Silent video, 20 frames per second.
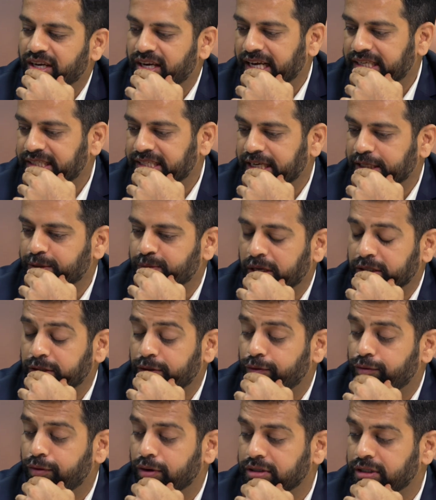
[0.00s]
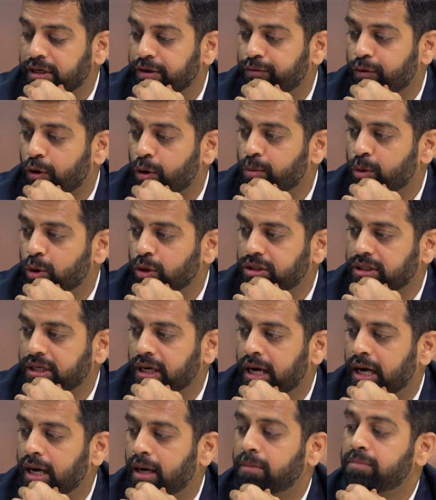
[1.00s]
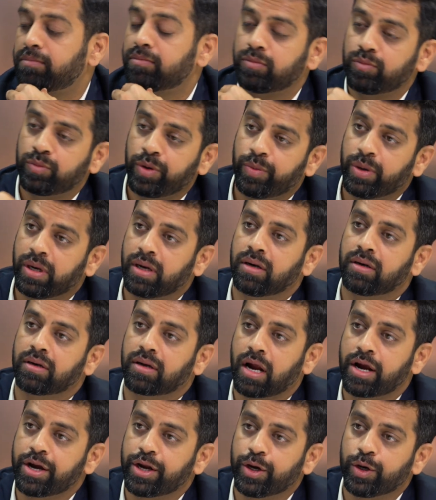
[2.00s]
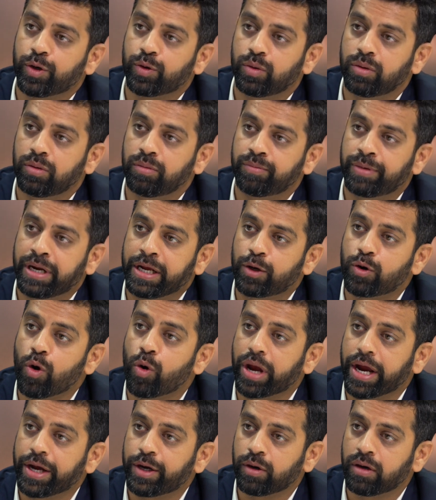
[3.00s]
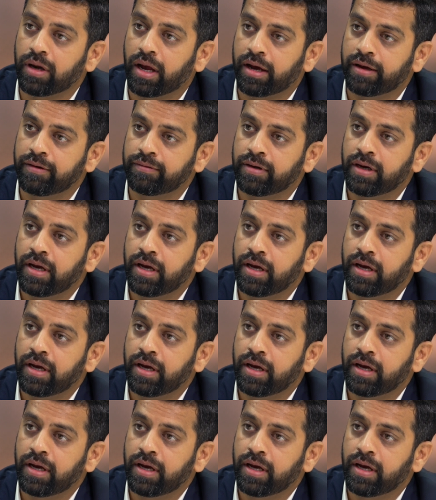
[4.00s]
the next 6 months, first and foremost, we will continue to bring Koge to life.